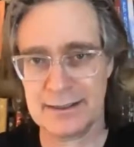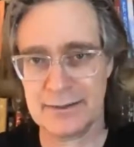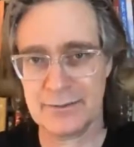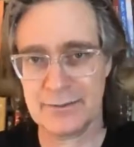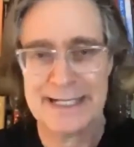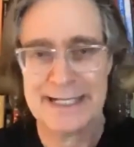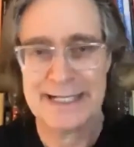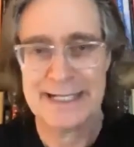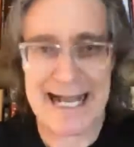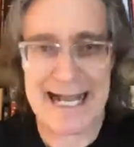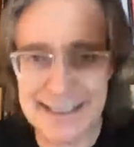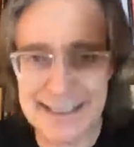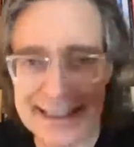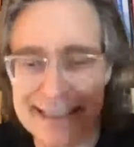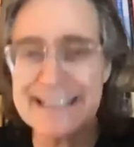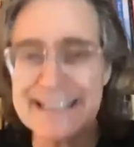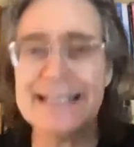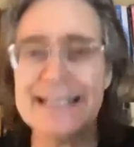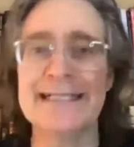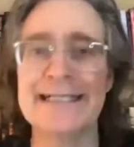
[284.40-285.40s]

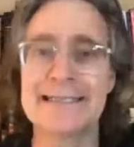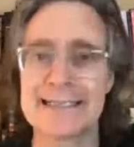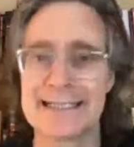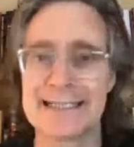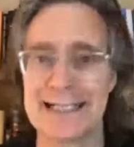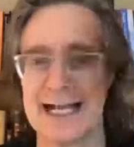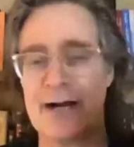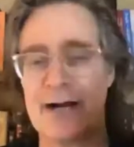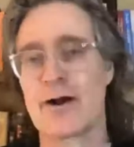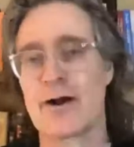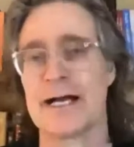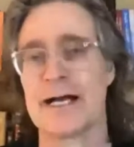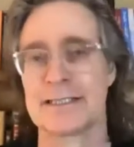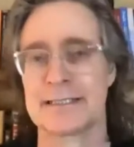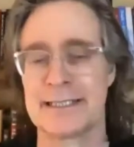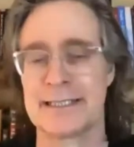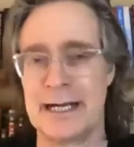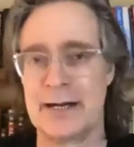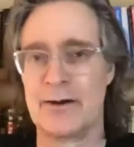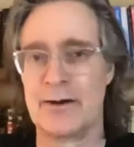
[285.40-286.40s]
Reality is
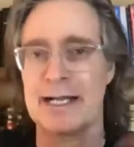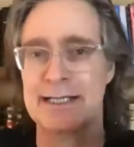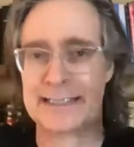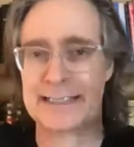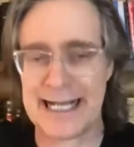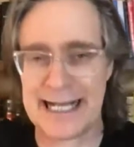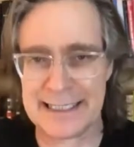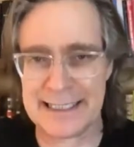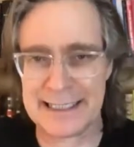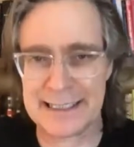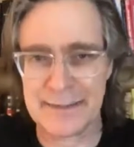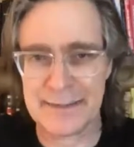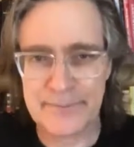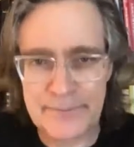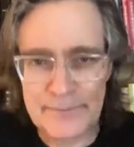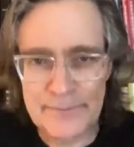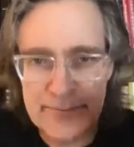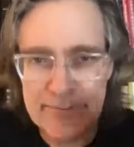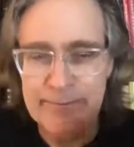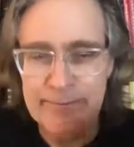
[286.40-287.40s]
eros, and eros has
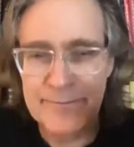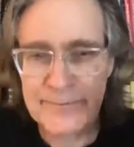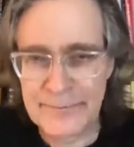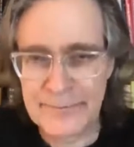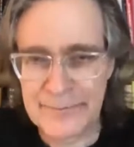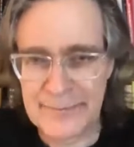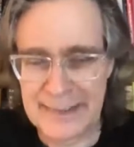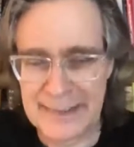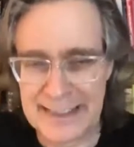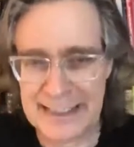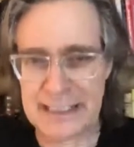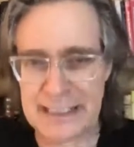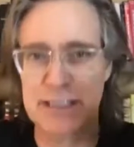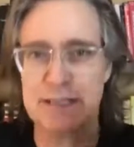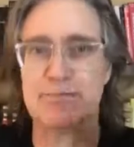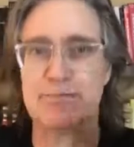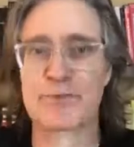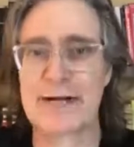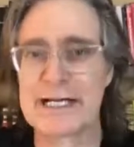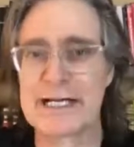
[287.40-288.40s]

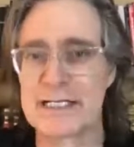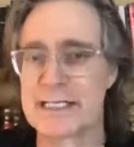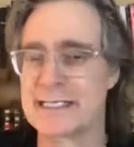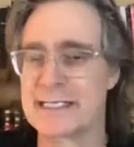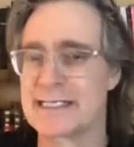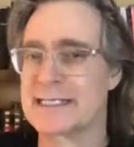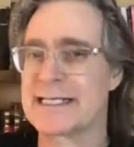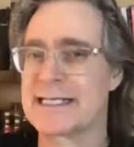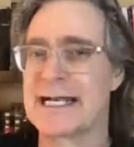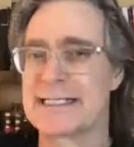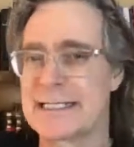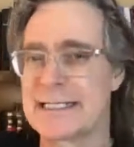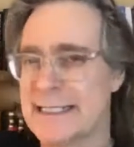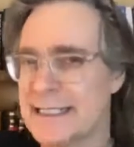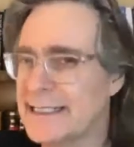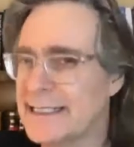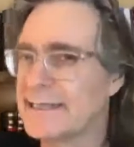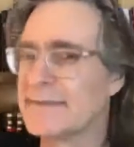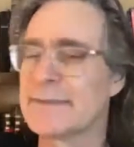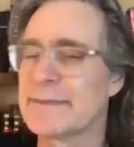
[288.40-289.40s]
expressions as
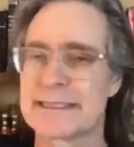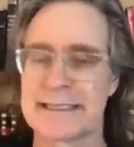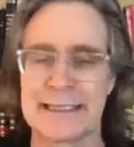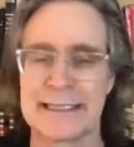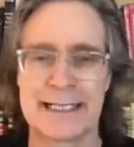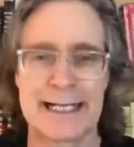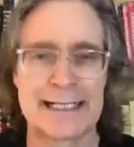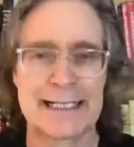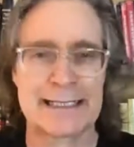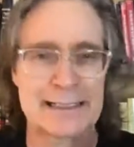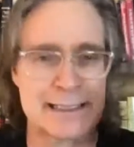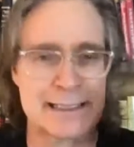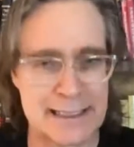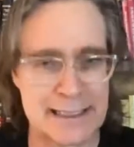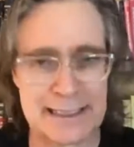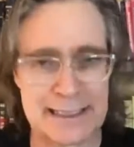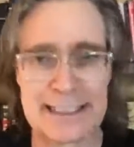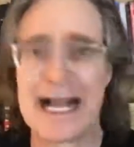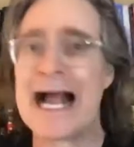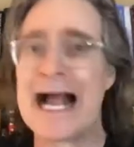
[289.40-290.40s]
intimacy and as
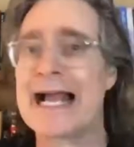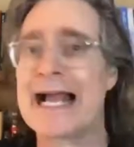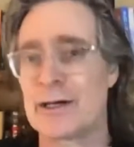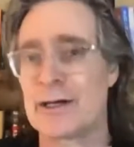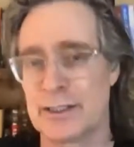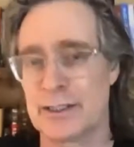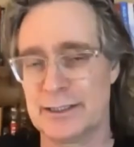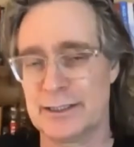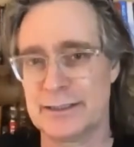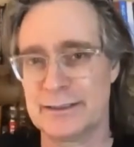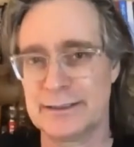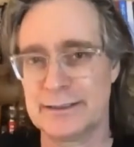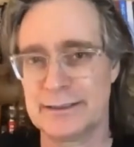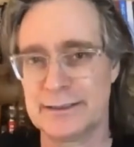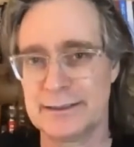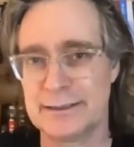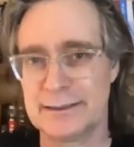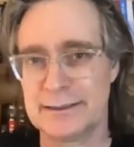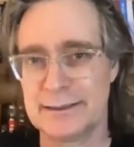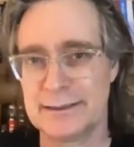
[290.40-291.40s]
desire
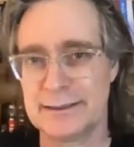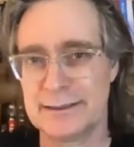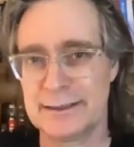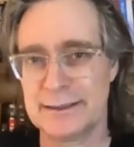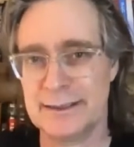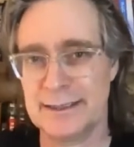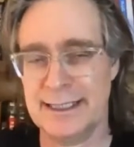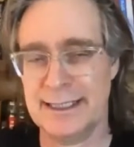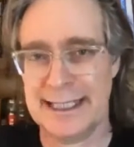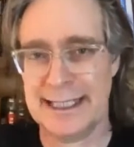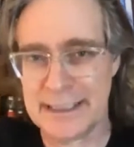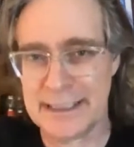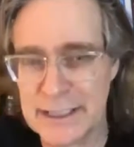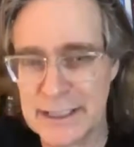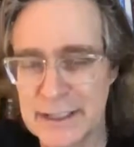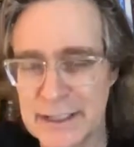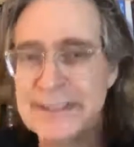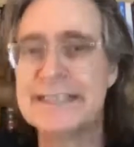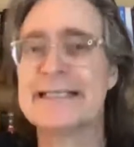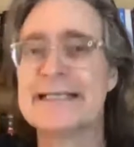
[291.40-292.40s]
and as
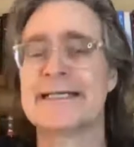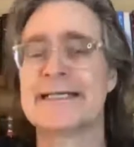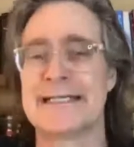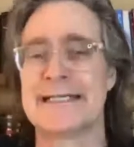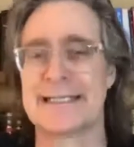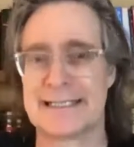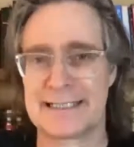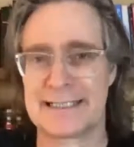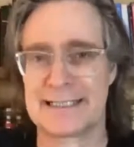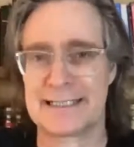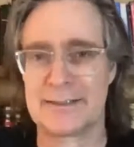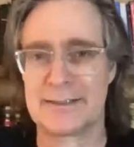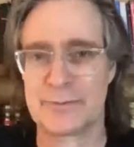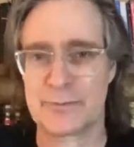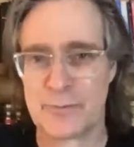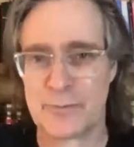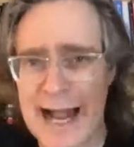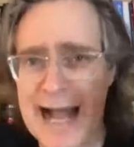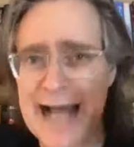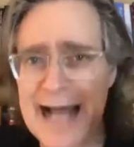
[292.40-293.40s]
uniqueness,
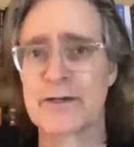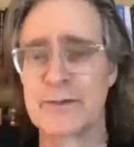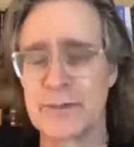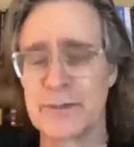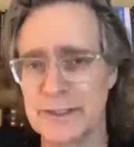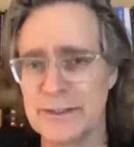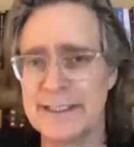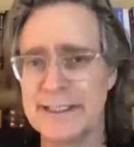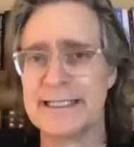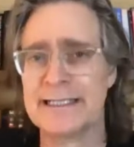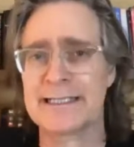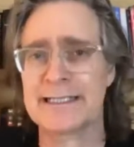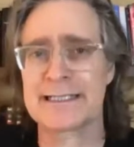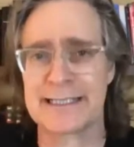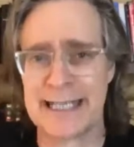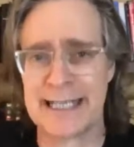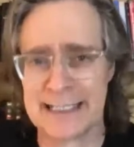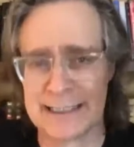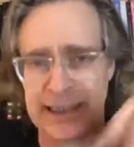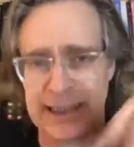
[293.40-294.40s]
radical uniqueness,
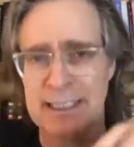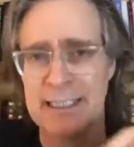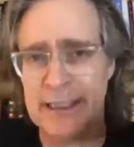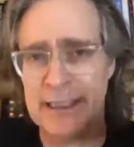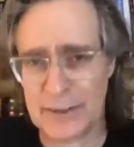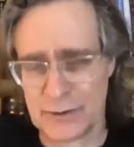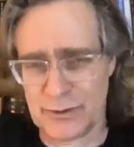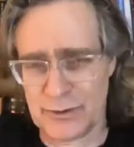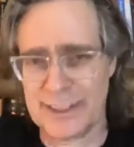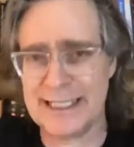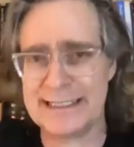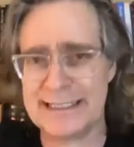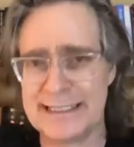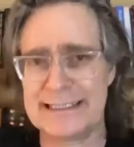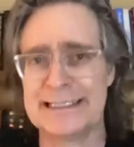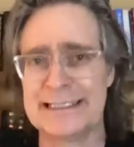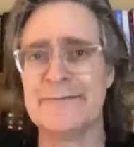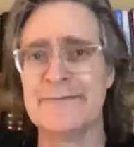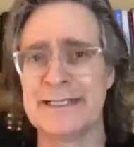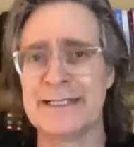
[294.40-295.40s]
and as
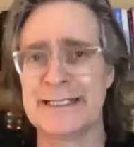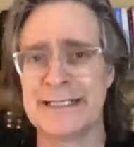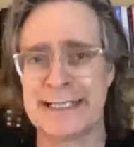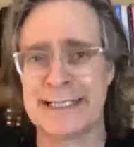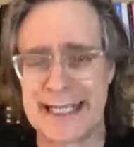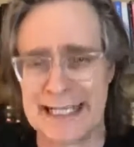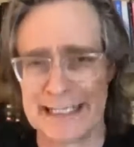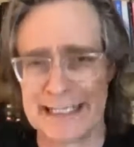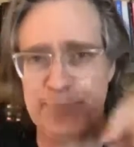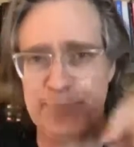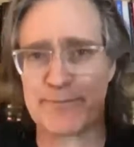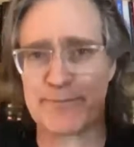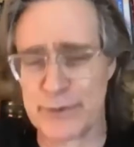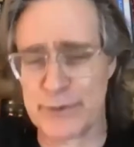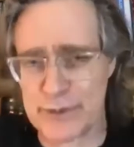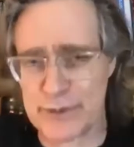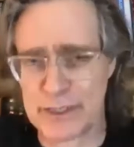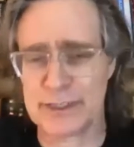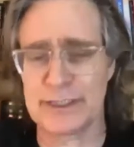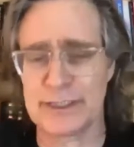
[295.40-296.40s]
creativity and as
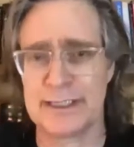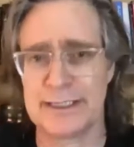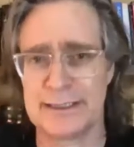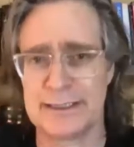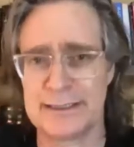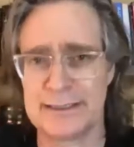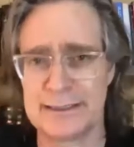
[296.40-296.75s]
personhood.